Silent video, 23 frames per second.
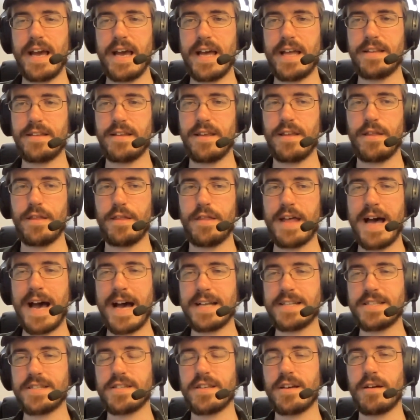And
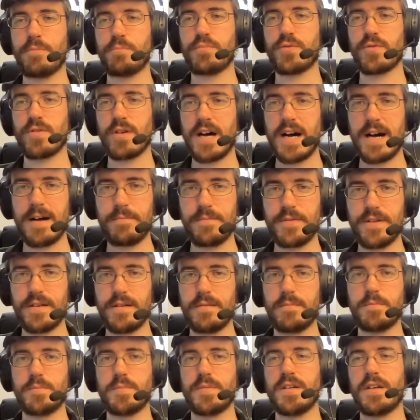that's a
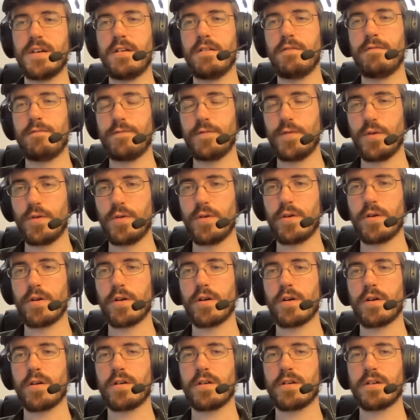problem
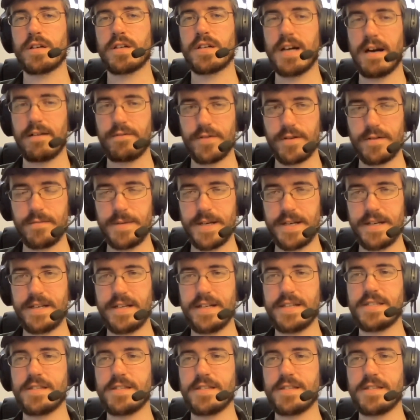for government.